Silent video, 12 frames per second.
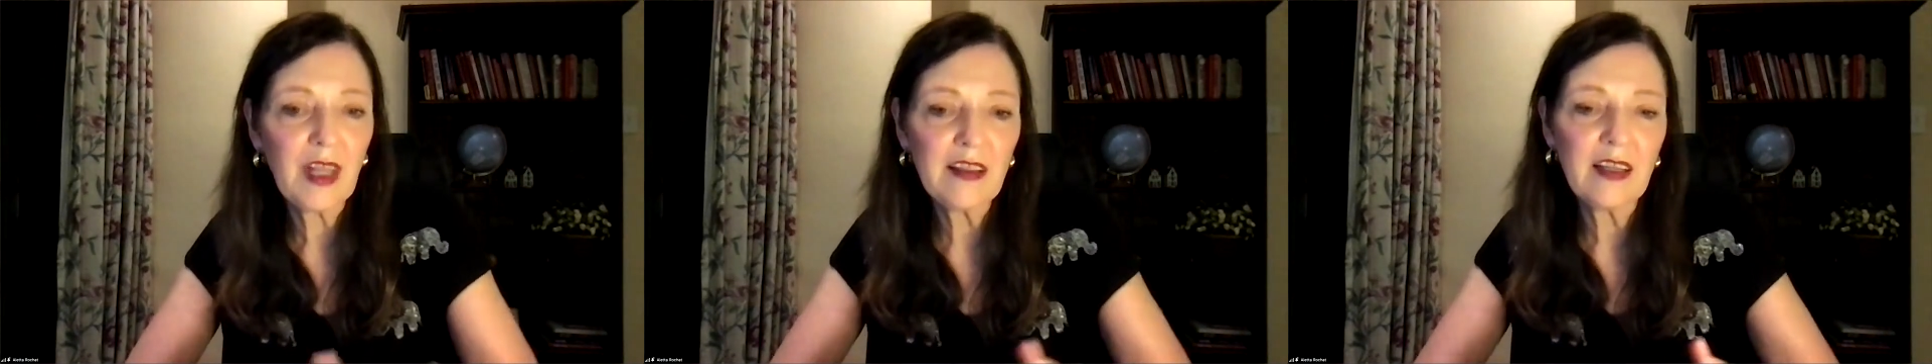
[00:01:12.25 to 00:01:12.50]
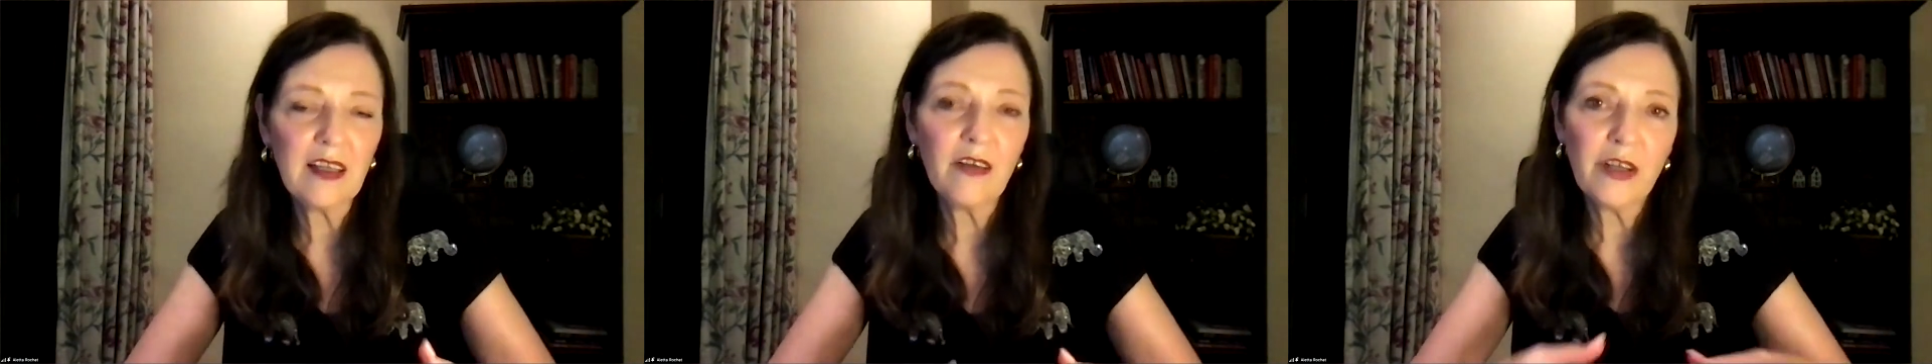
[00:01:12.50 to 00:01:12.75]

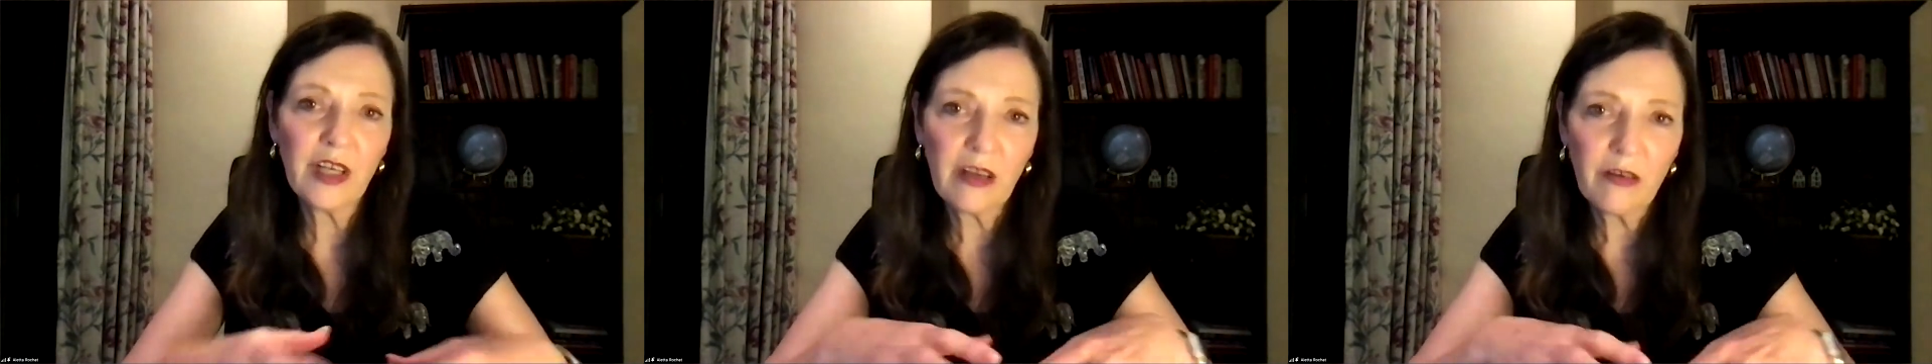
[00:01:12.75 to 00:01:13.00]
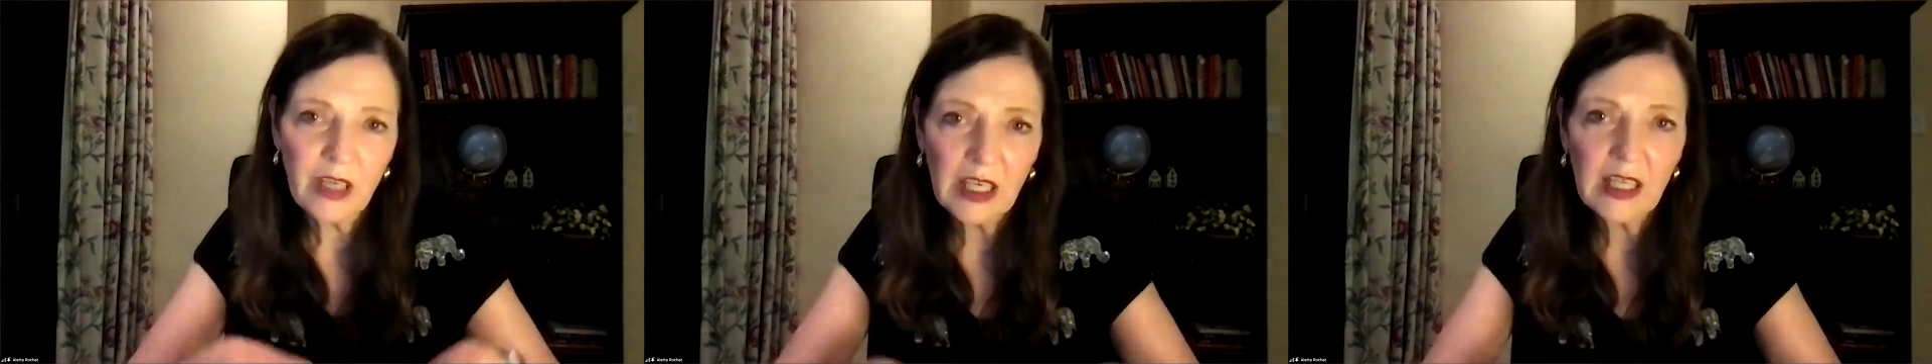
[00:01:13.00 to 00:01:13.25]
that the
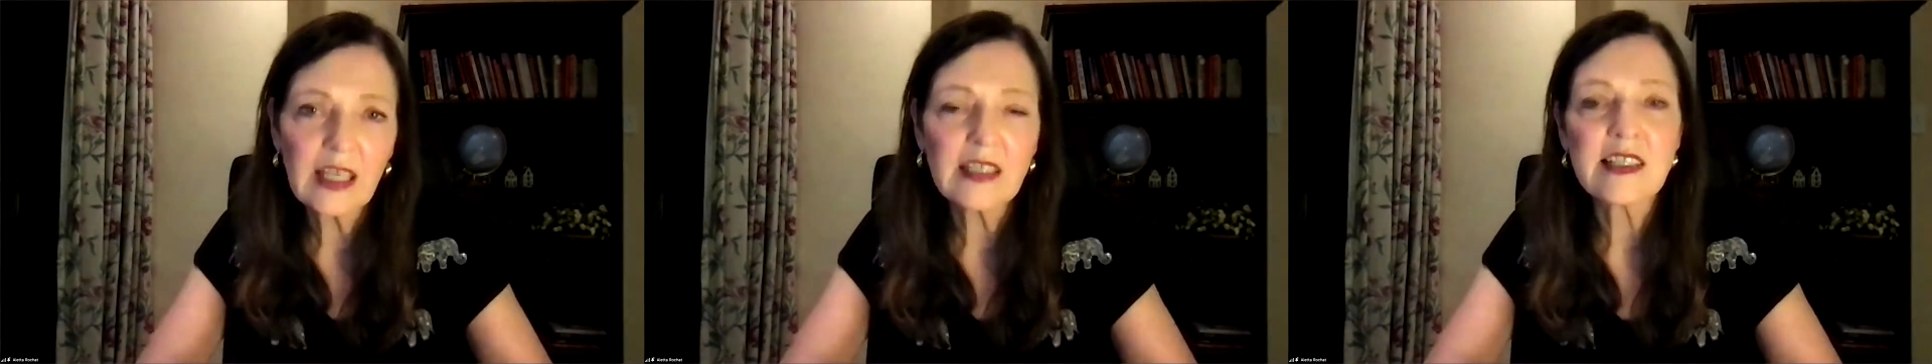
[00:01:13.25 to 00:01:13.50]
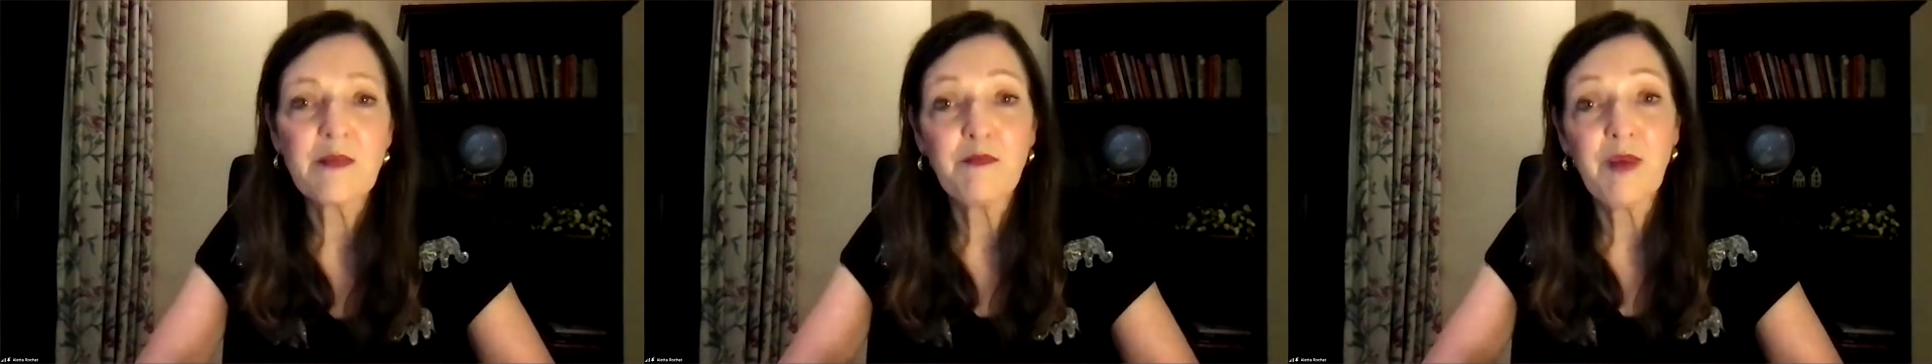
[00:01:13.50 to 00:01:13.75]
learning really
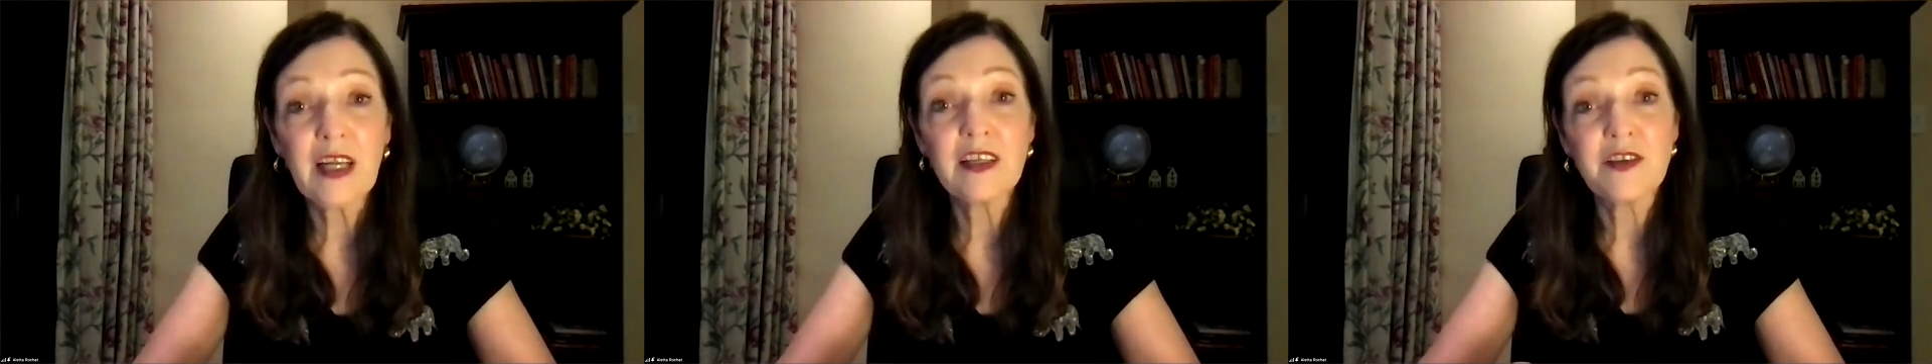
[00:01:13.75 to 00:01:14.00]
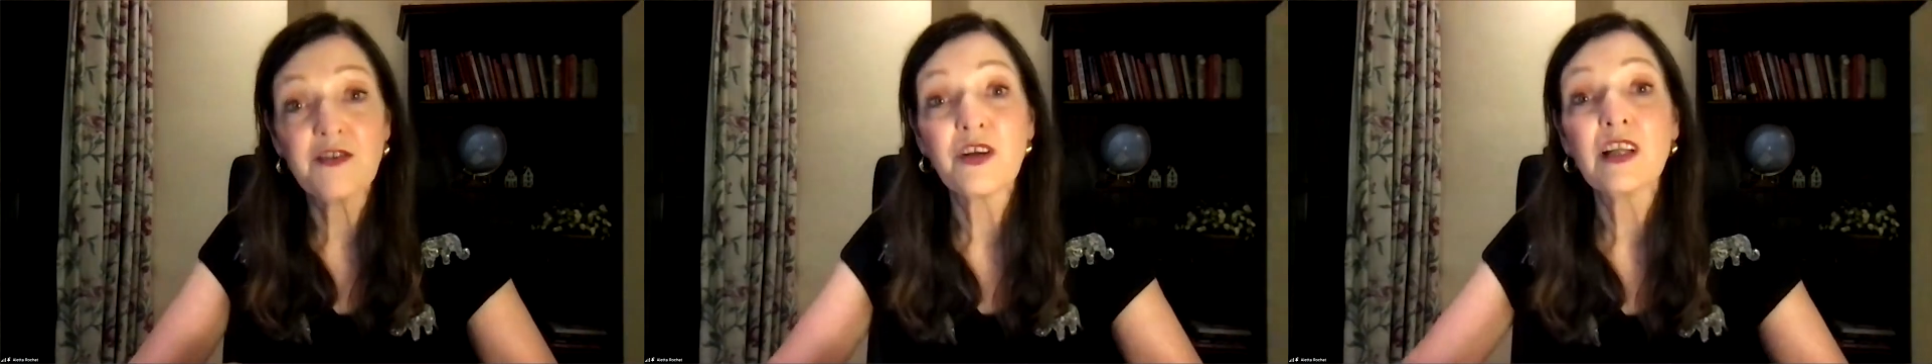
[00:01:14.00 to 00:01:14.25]
gets
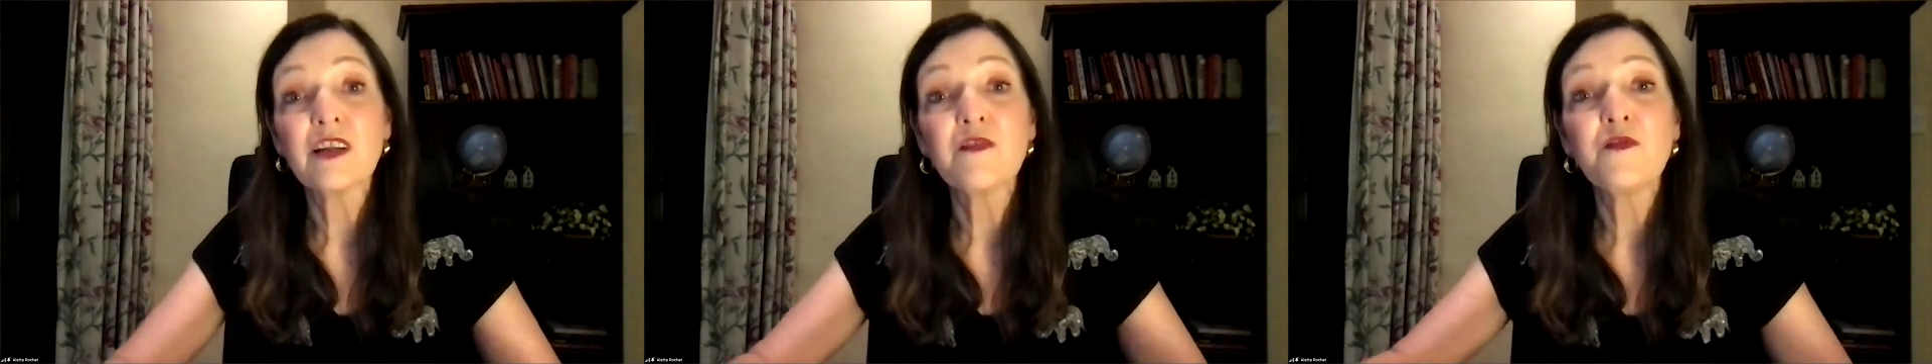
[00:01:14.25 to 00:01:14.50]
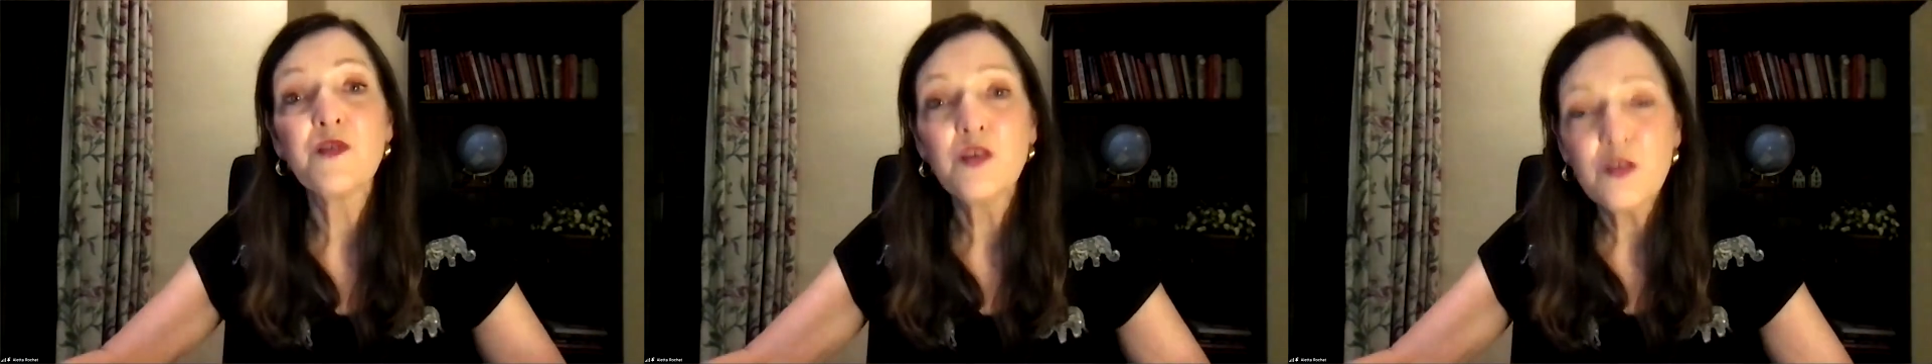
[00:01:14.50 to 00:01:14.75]
embedded and you get the
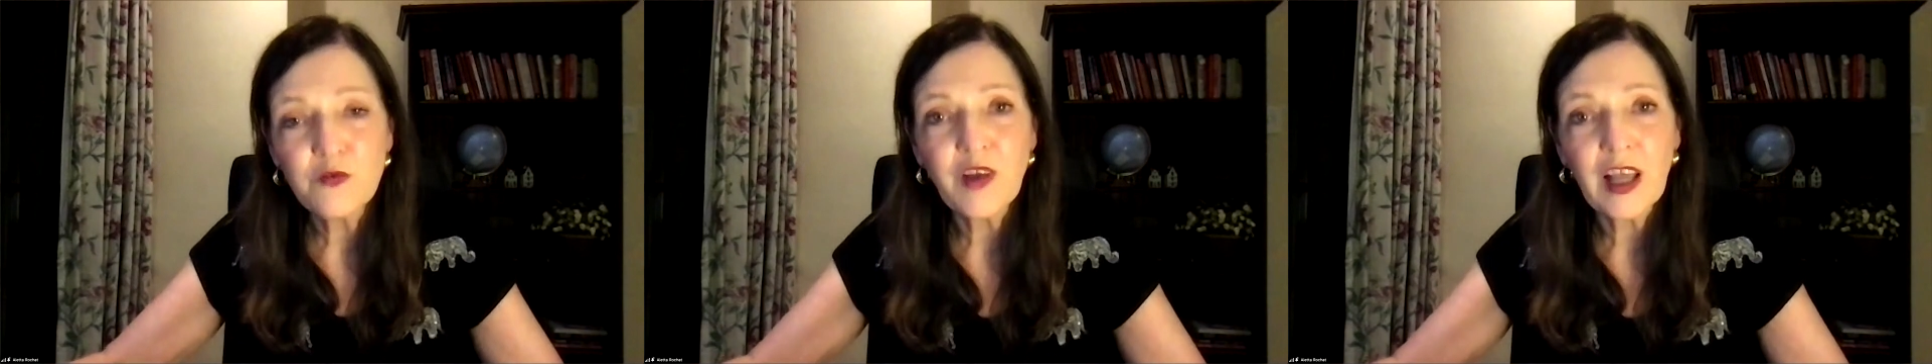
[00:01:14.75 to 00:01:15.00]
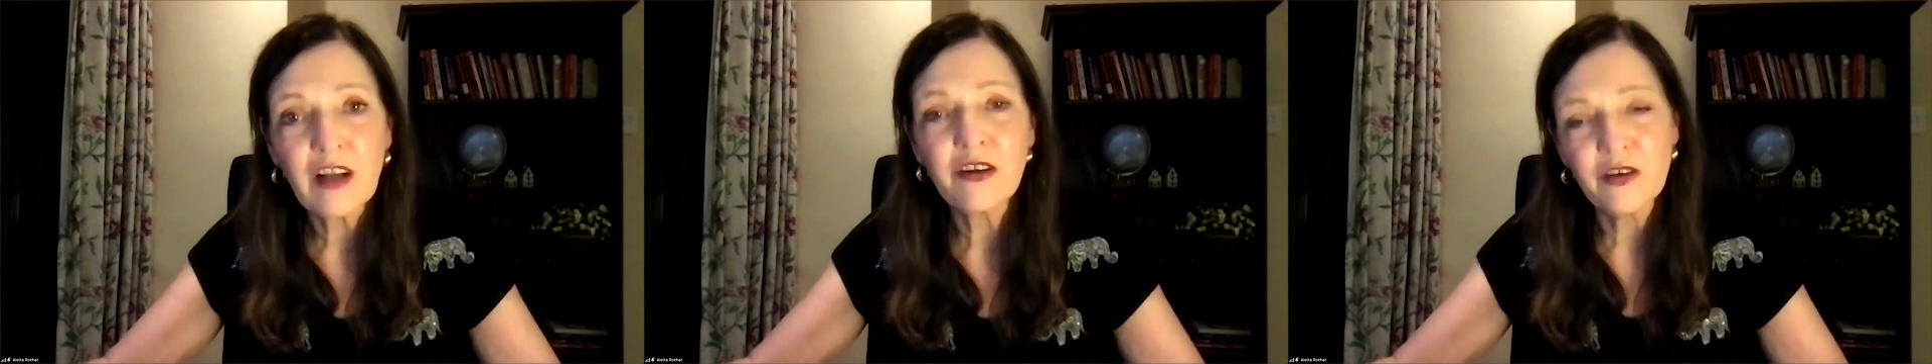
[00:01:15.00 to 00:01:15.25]
full
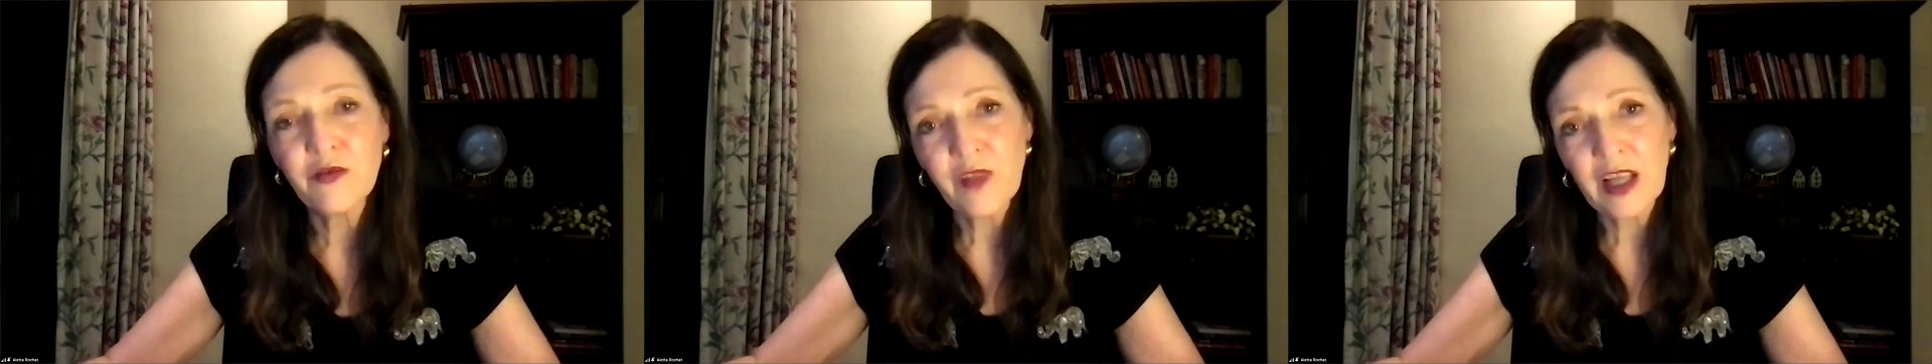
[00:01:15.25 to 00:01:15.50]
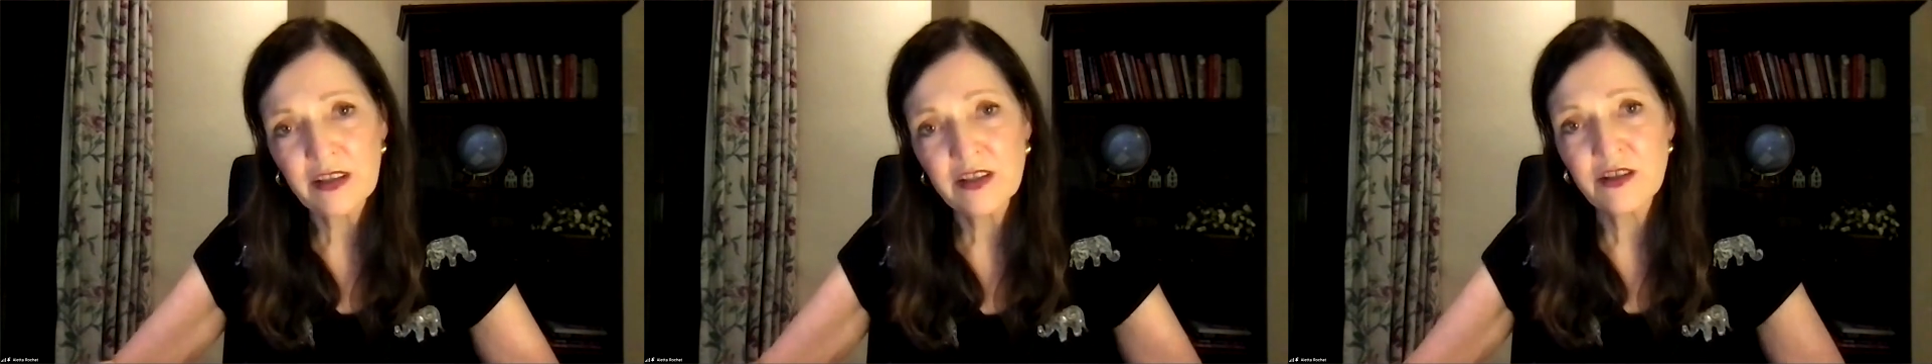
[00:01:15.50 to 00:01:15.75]
value of
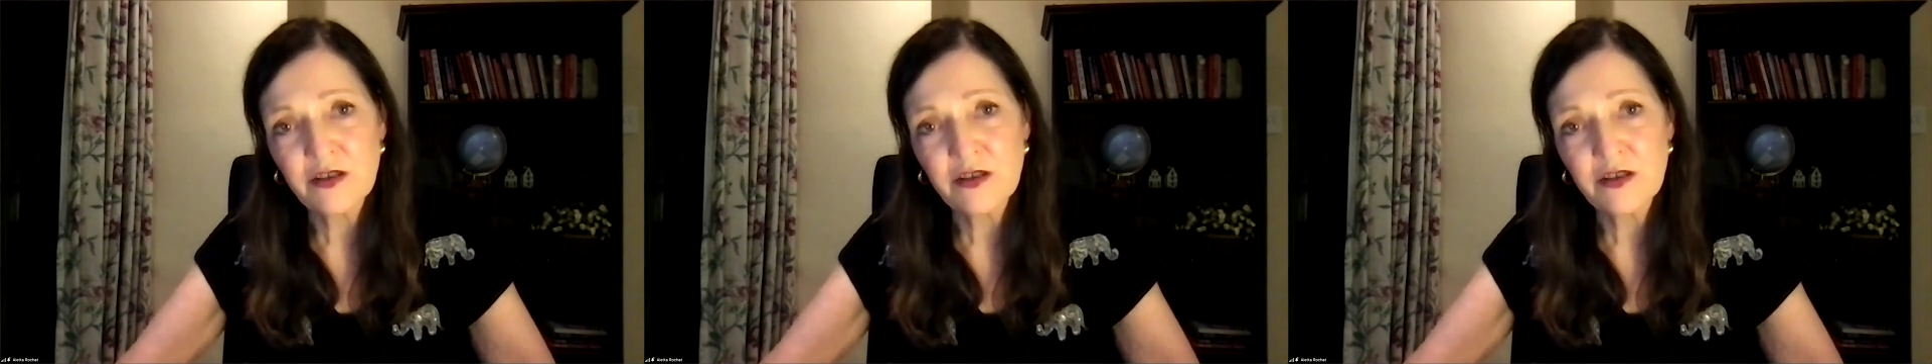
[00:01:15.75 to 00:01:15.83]
that